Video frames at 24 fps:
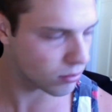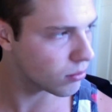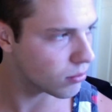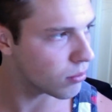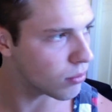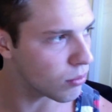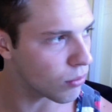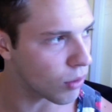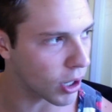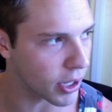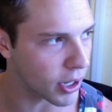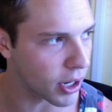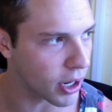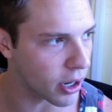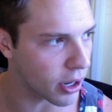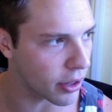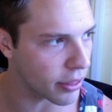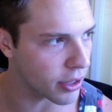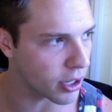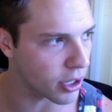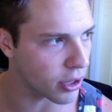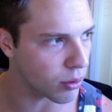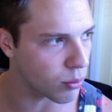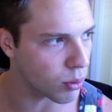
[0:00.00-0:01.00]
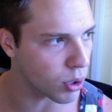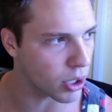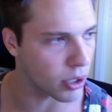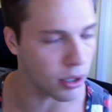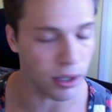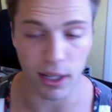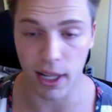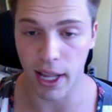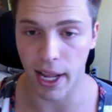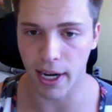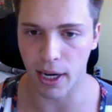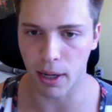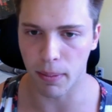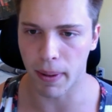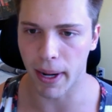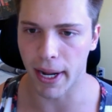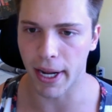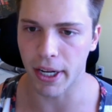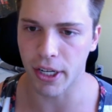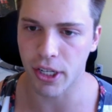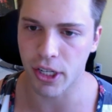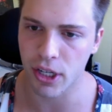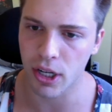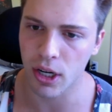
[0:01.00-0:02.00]
why can I not think of the word? Landing
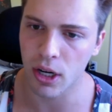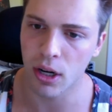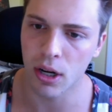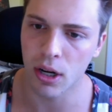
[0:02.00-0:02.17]
page.